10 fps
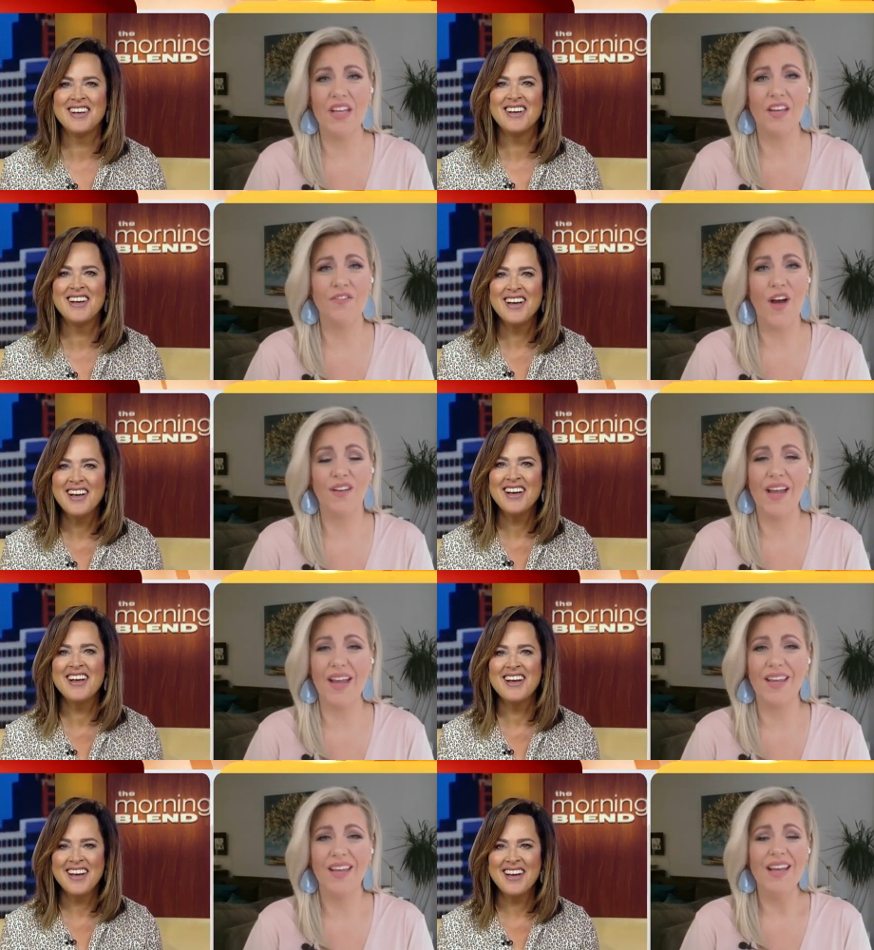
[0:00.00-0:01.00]
Speaker 1: it. It felt like
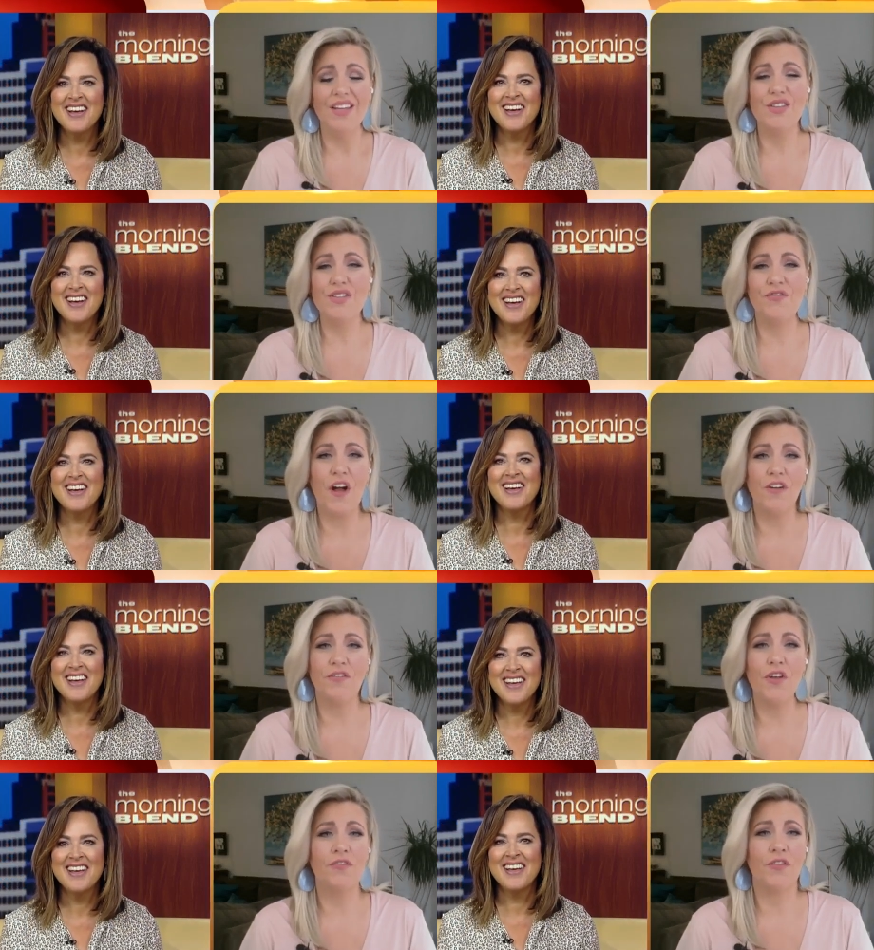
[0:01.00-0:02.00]
you just felt
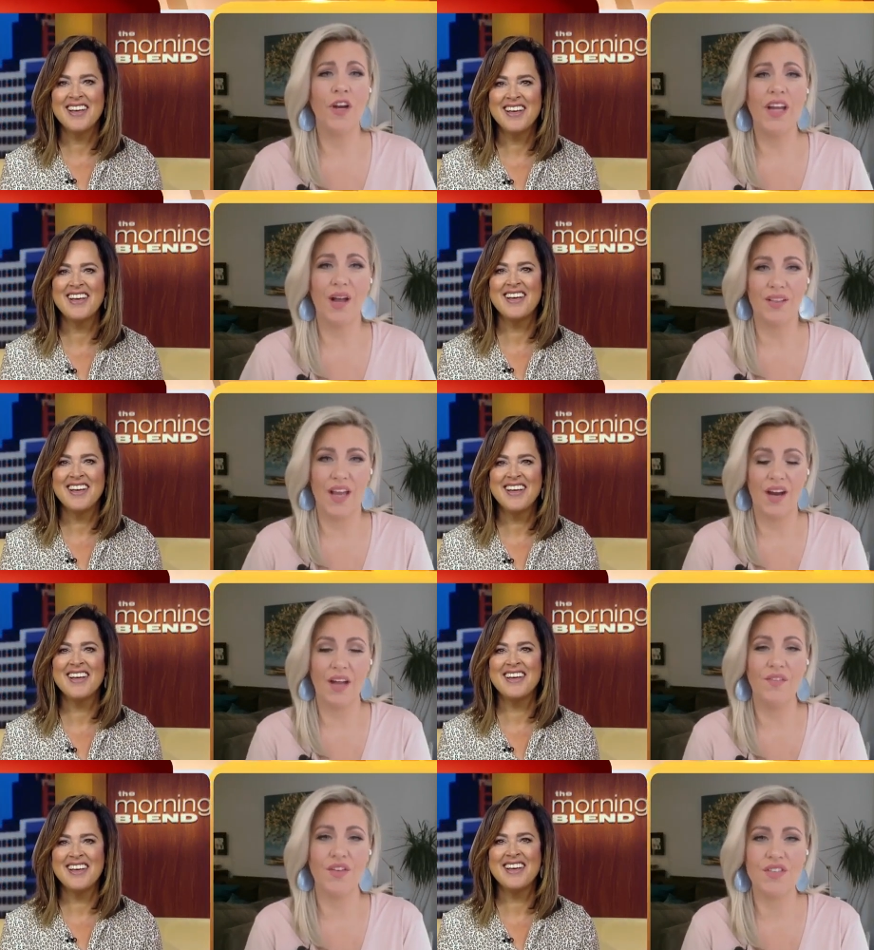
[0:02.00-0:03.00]
feel free out there and
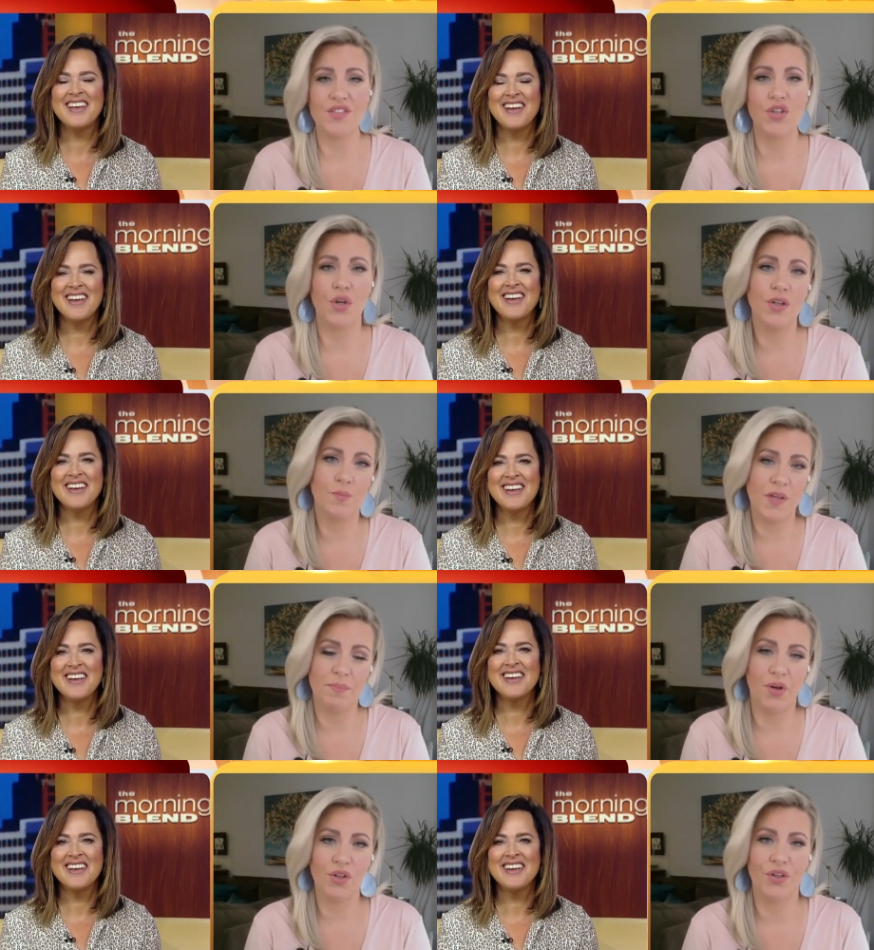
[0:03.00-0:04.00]
there's such good
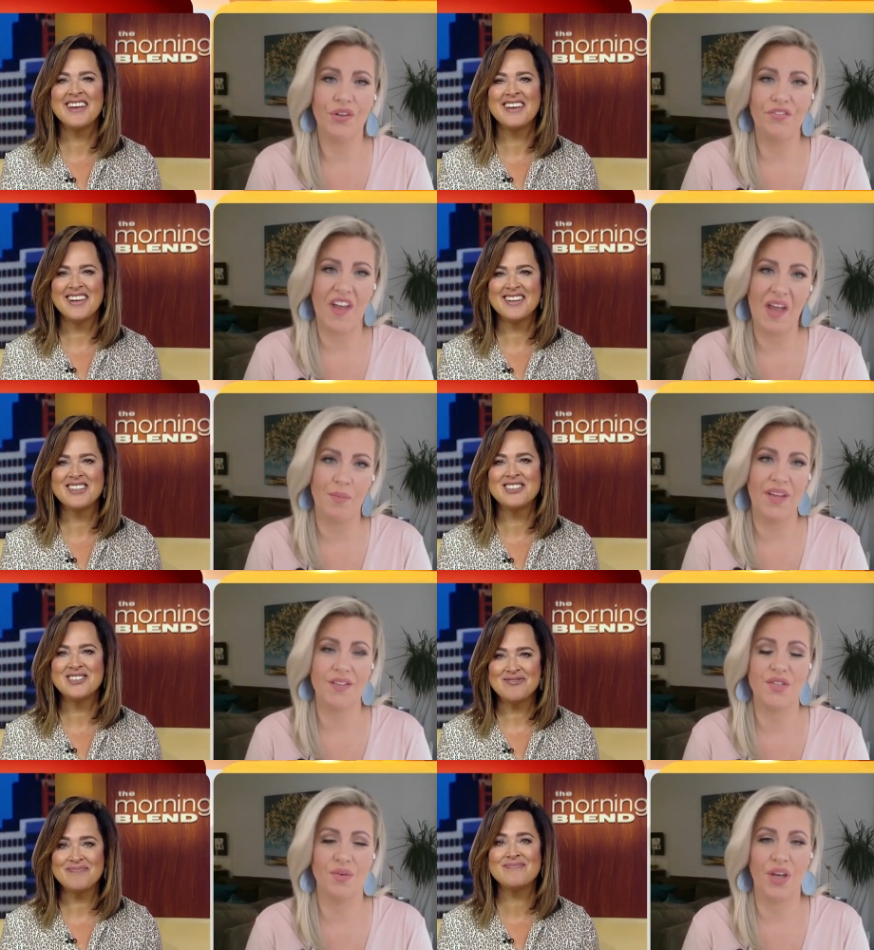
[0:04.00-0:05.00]
people good families
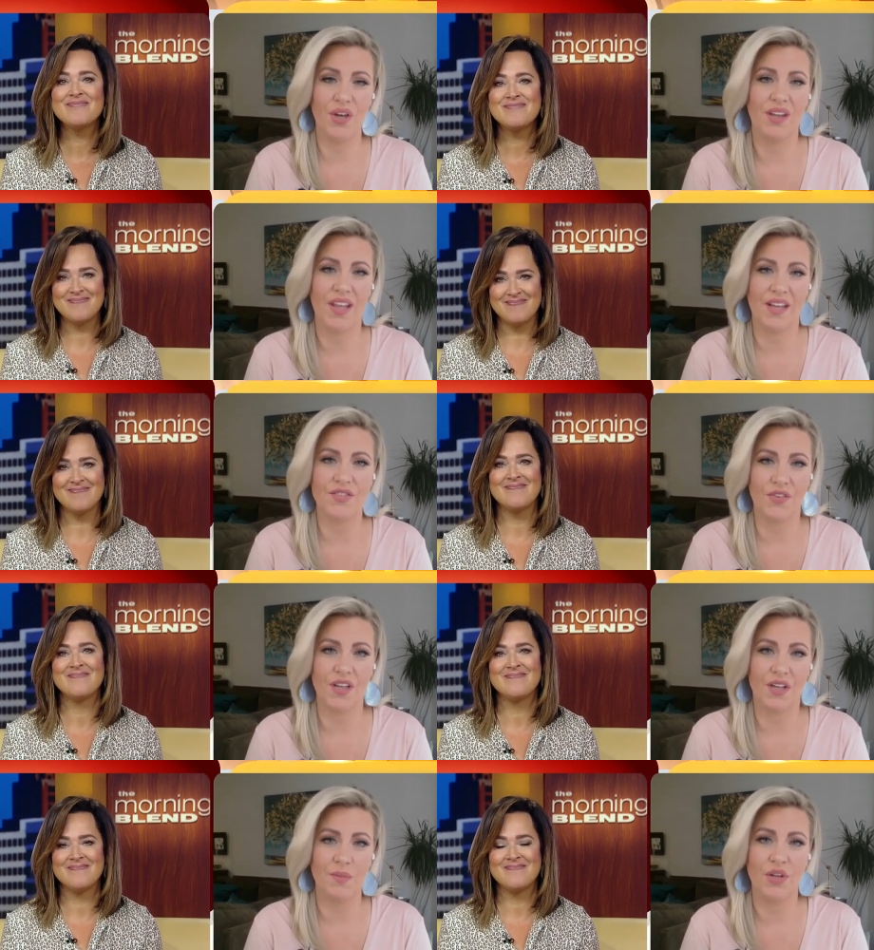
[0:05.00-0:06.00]
doing good things for the
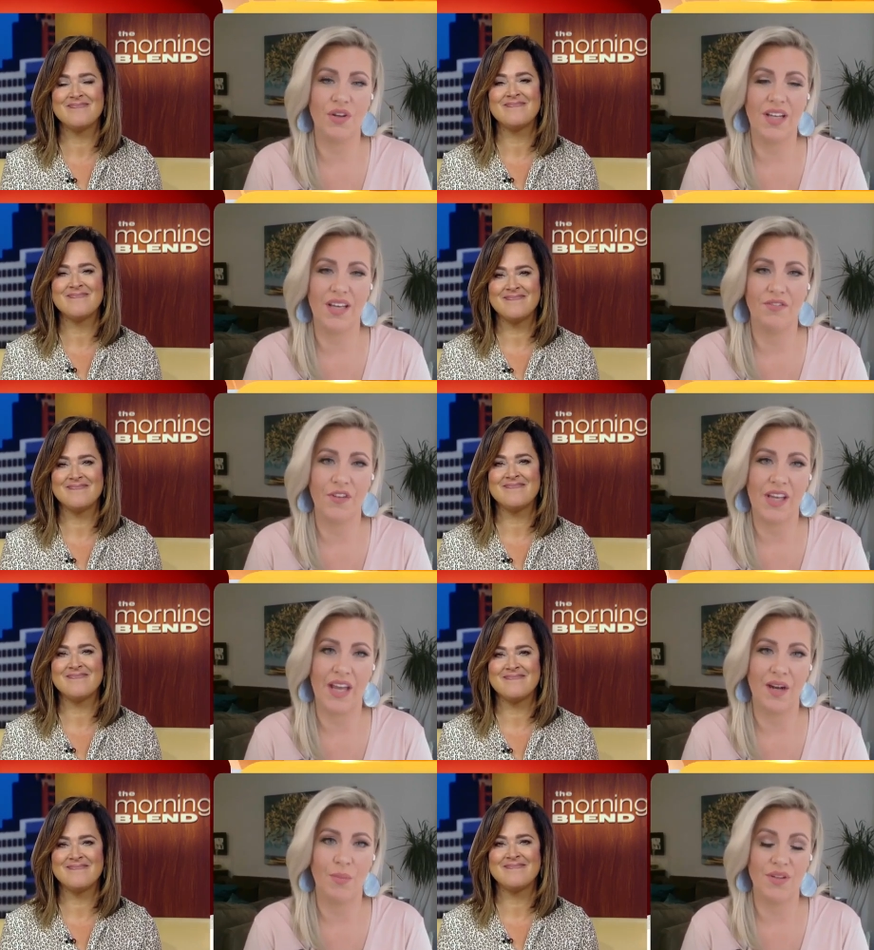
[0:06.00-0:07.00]
community and for the
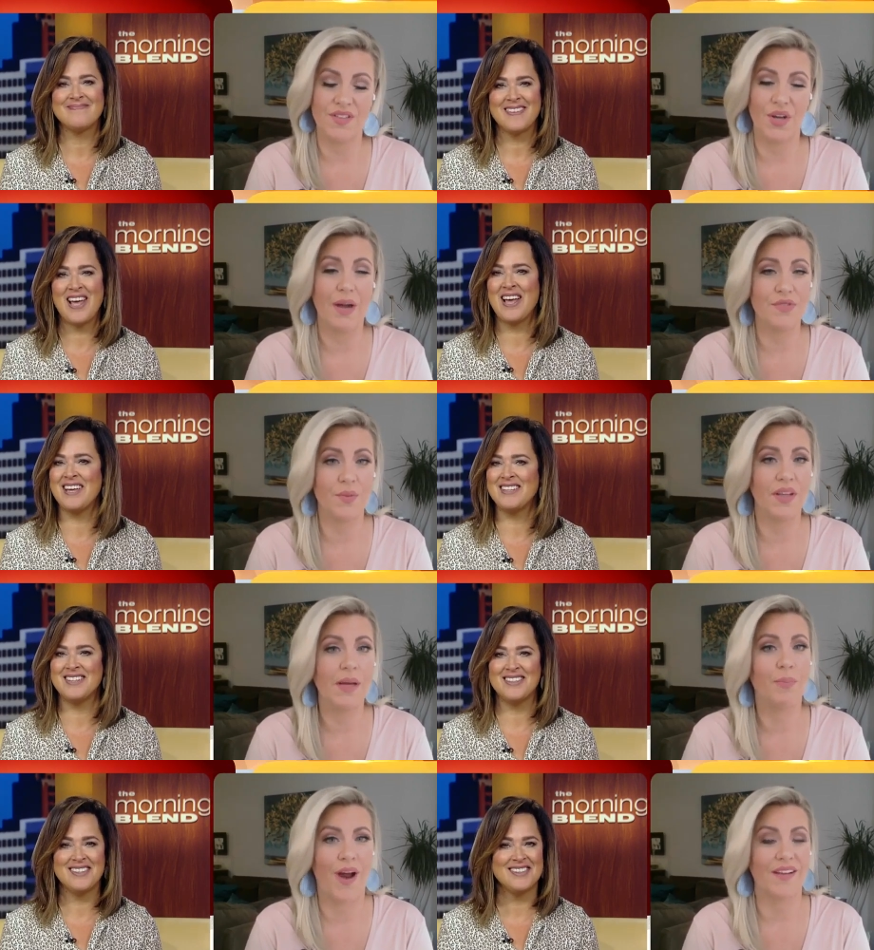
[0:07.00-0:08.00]
animals so i was really
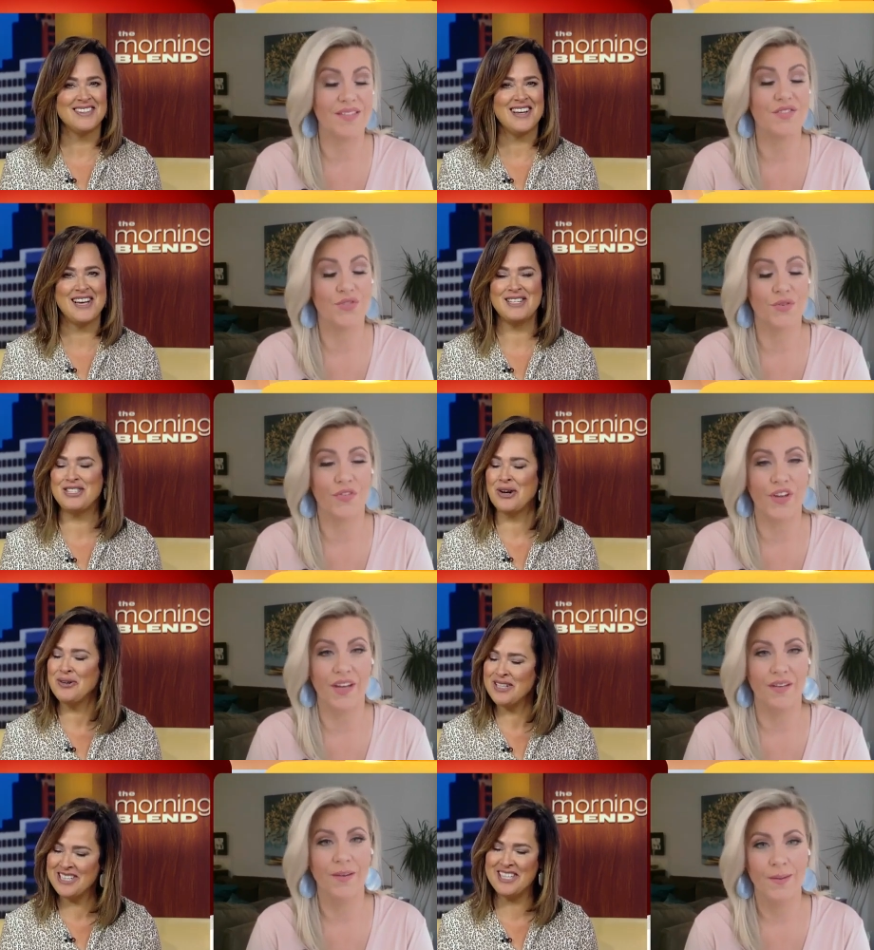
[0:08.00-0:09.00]
impressed I truthfully i
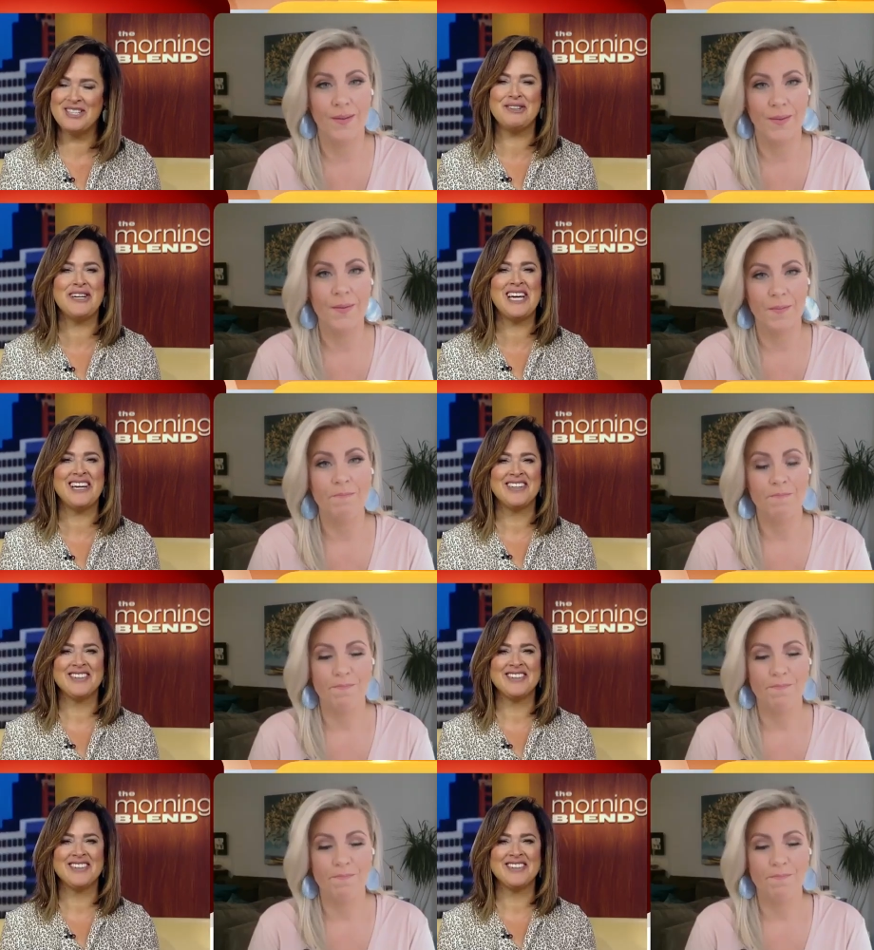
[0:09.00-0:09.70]
totally
Speaker 2: agree